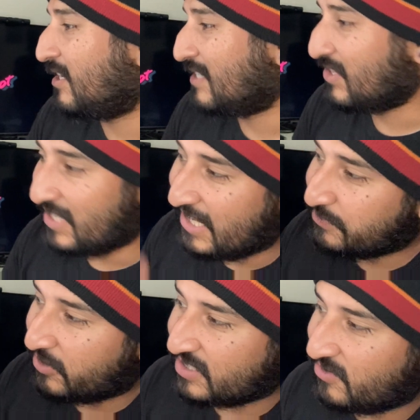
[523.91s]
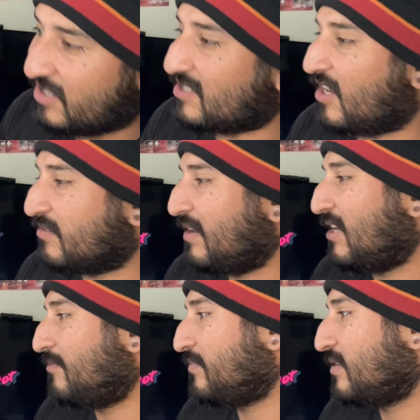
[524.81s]
Now the last person I want to talk
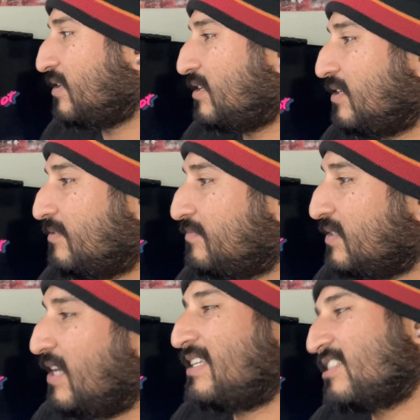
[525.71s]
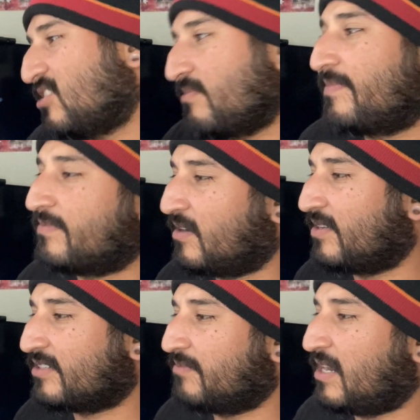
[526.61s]
about, no, it's actually too many people I
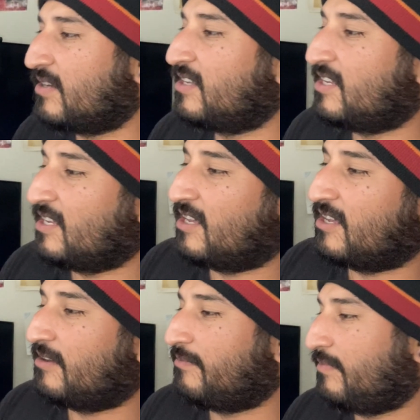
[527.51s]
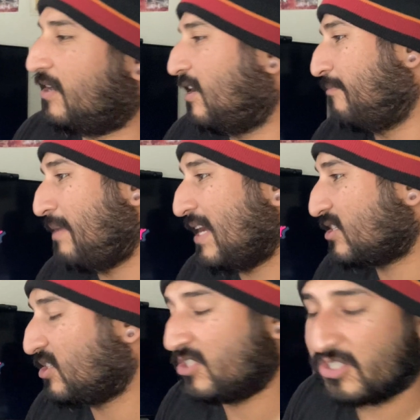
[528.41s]
want to talk about.
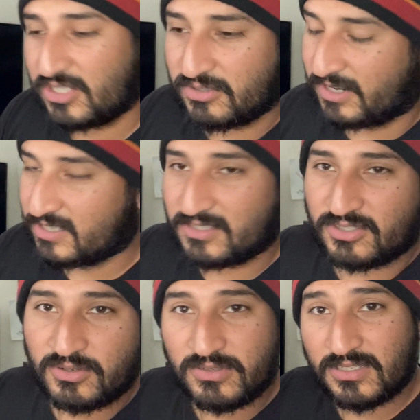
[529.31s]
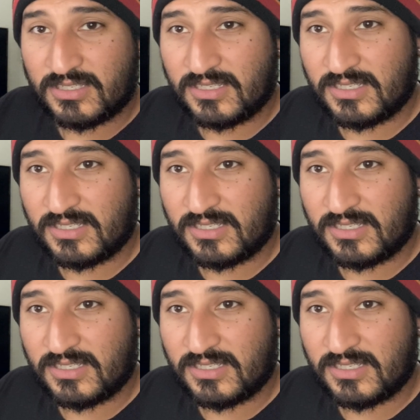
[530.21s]
Max Struss.